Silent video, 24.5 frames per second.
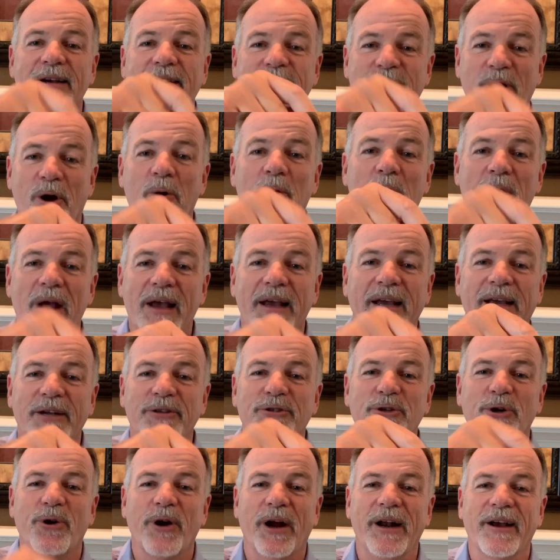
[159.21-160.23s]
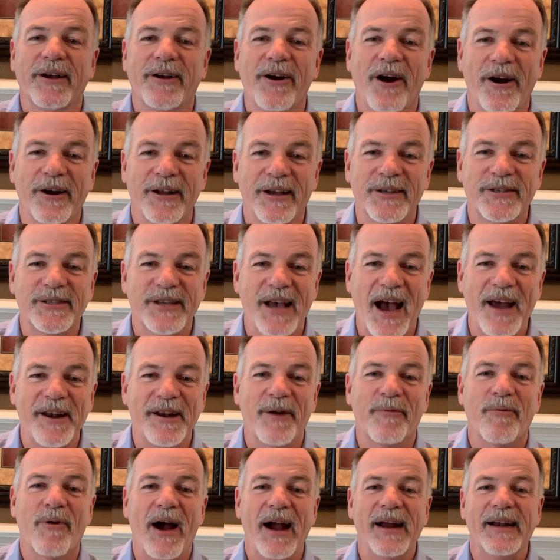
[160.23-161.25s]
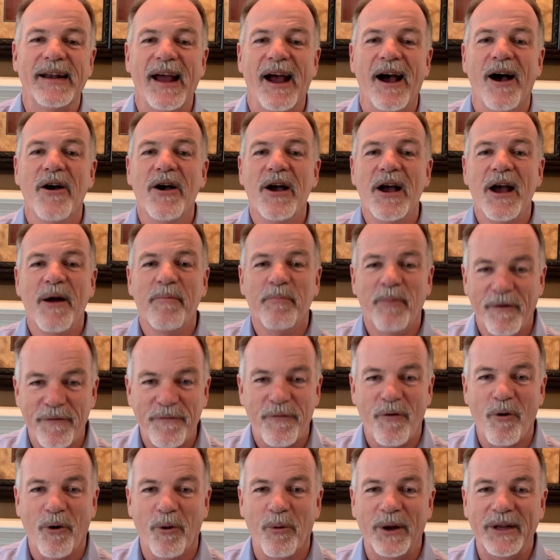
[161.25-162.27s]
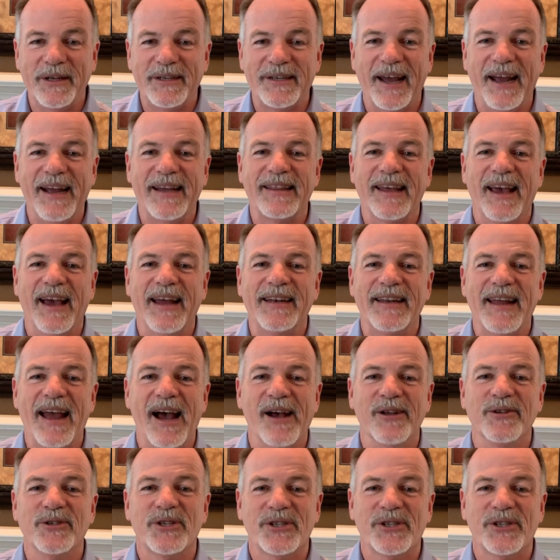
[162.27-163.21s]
So get your credit card, get signed up right now before we take that down.